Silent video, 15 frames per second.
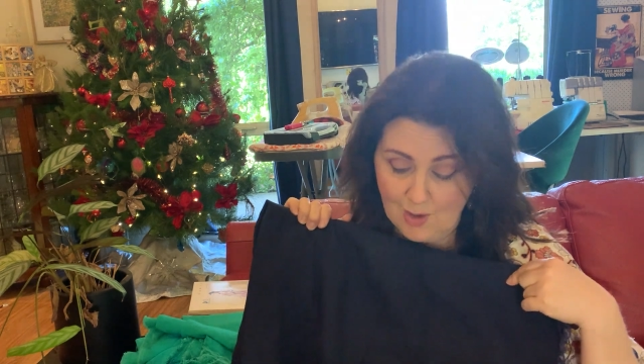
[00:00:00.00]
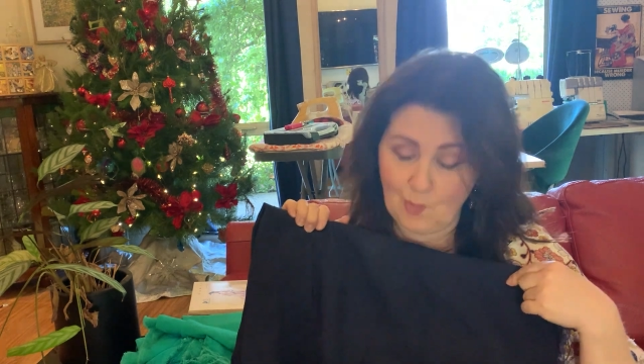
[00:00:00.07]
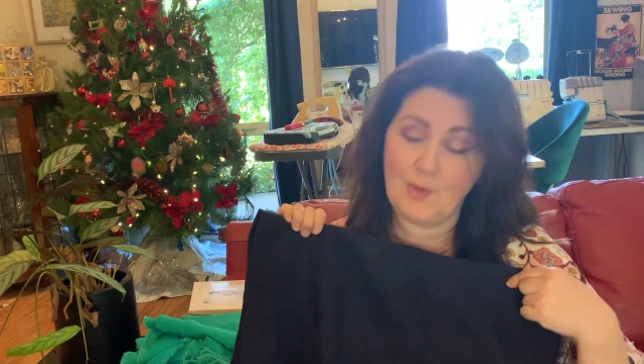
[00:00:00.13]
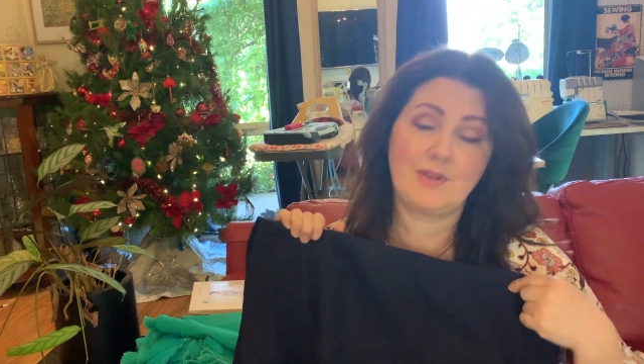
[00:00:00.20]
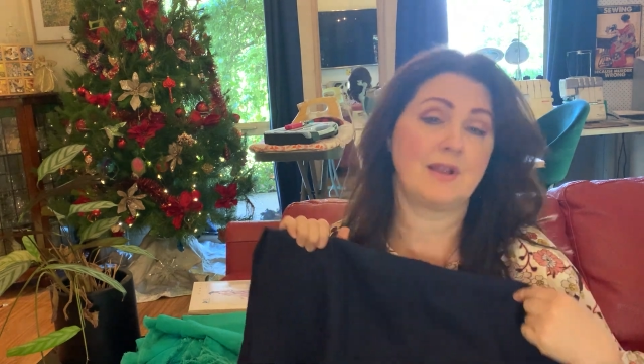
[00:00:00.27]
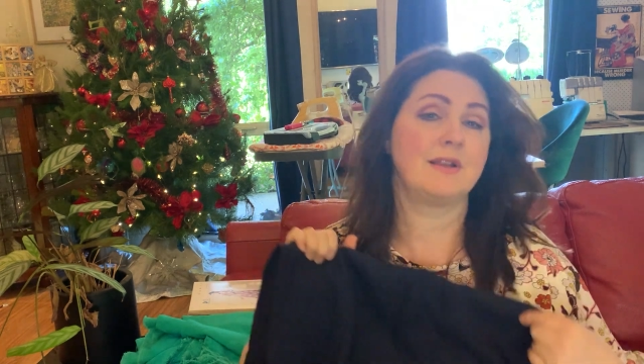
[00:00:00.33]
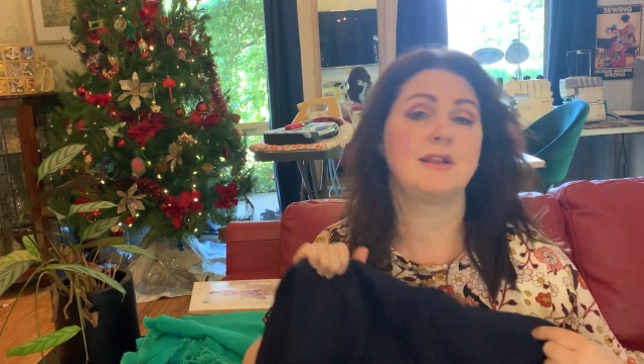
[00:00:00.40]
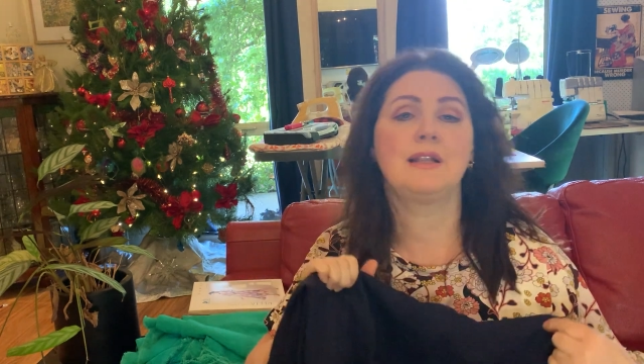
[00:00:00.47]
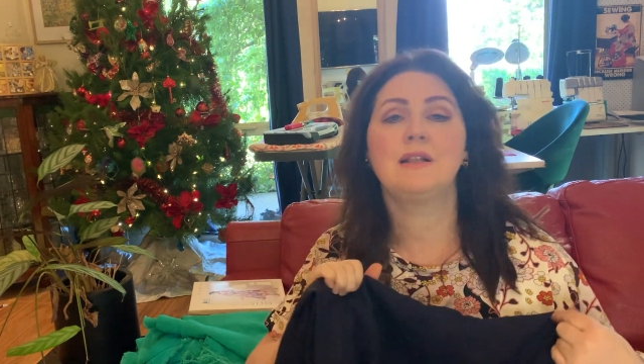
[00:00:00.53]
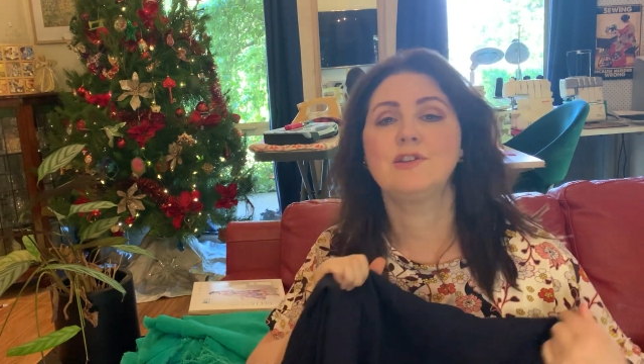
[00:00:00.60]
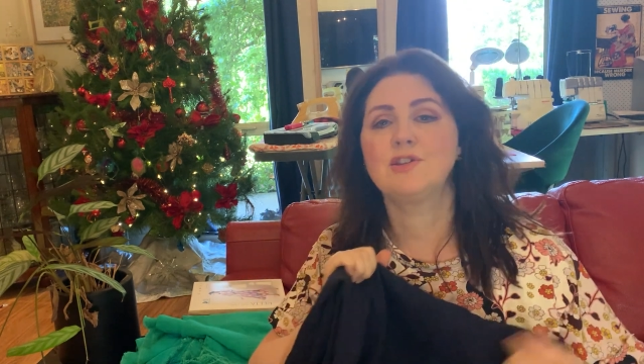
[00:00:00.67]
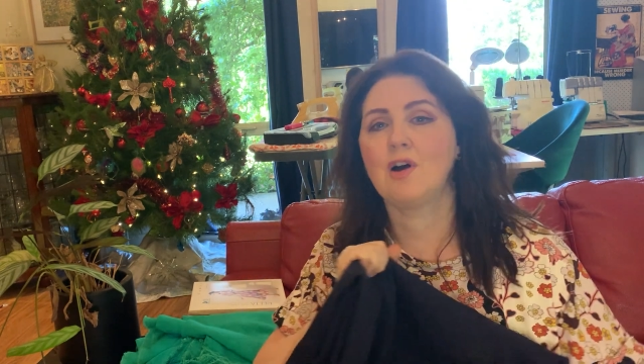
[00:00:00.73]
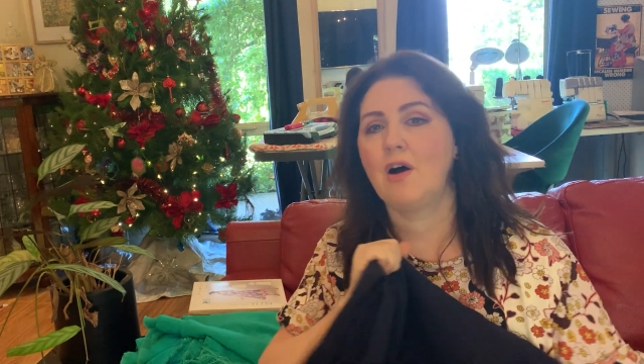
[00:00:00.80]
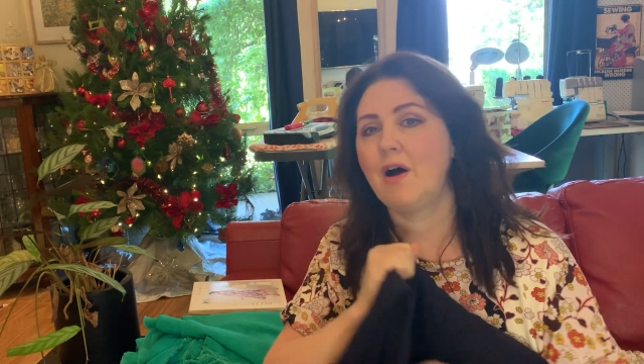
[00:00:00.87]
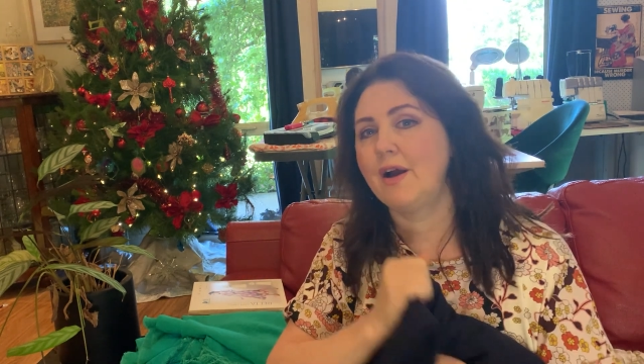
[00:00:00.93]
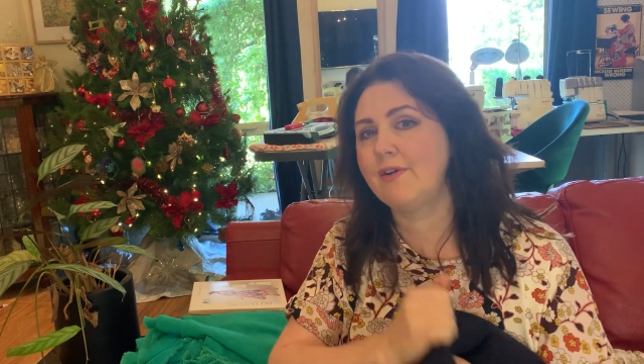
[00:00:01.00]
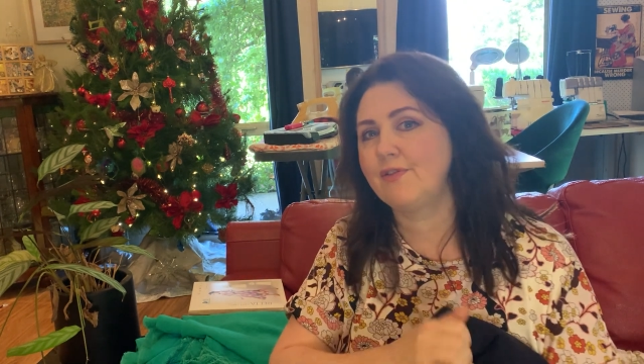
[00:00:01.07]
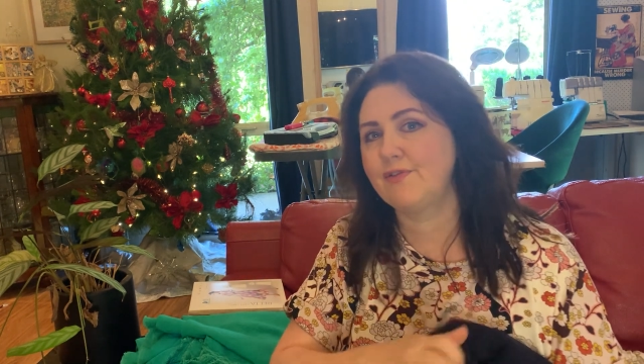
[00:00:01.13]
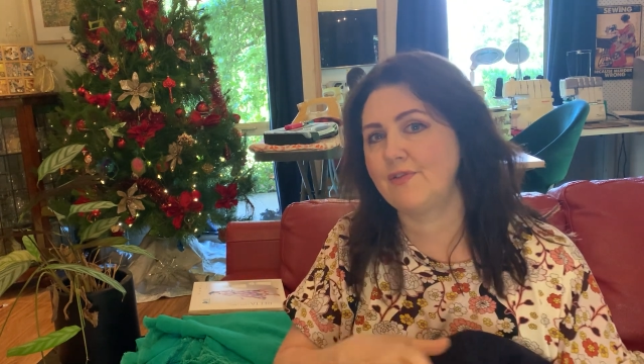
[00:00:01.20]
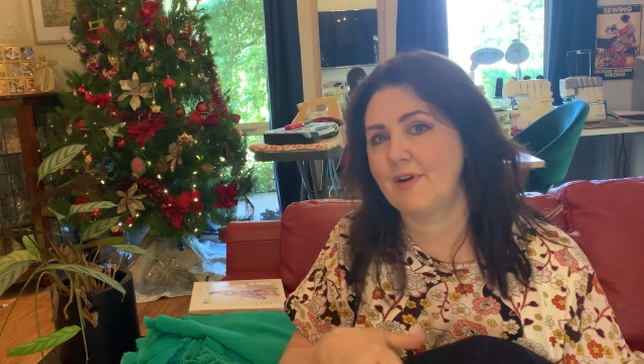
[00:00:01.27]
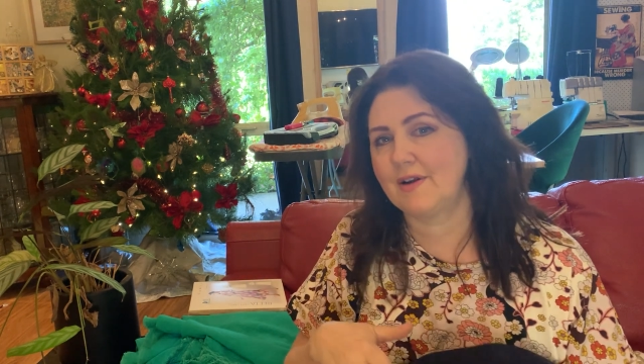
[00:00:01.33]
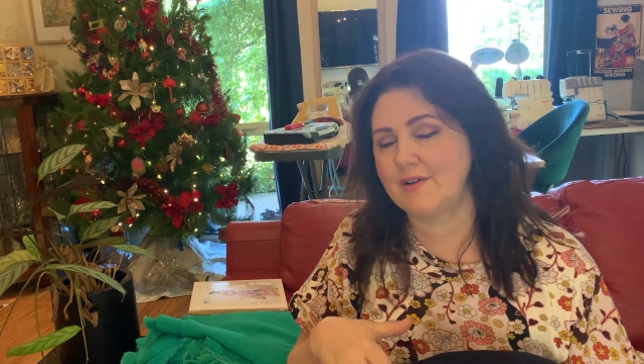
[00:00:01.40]
with a little tie
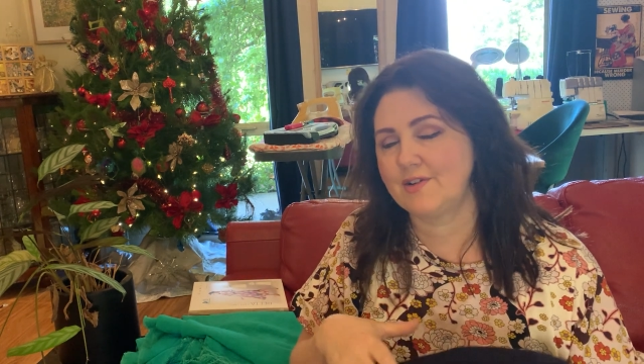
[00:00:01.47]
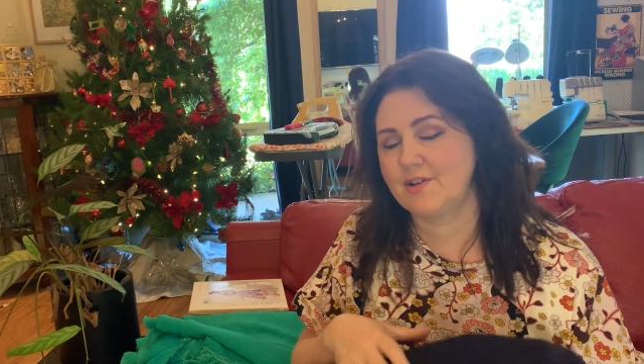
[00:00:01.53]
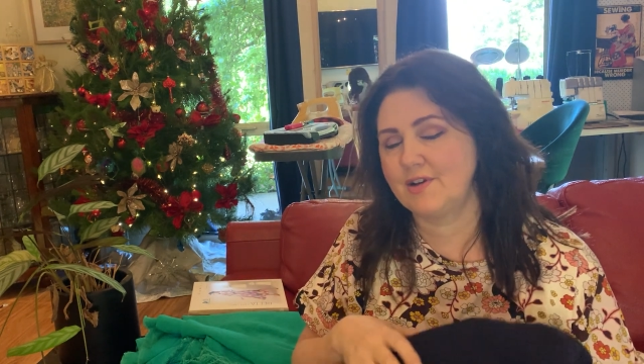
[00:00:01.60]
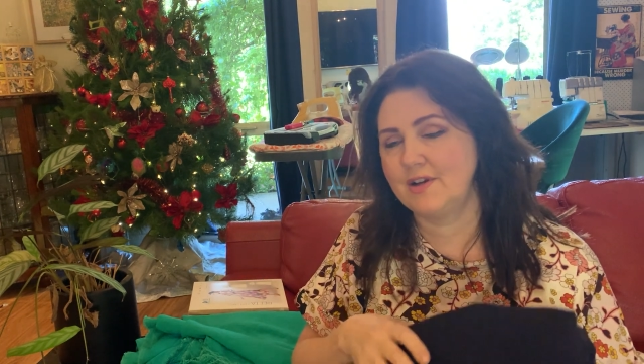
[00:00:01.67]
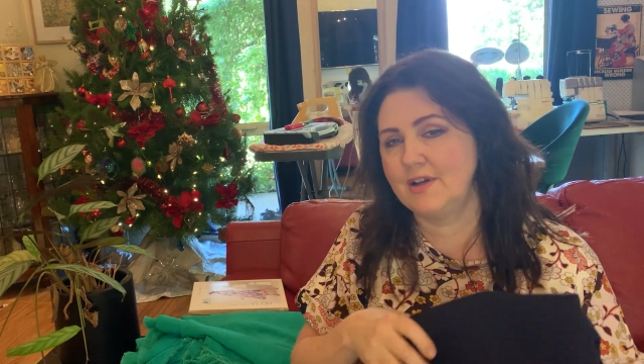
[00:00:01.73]
front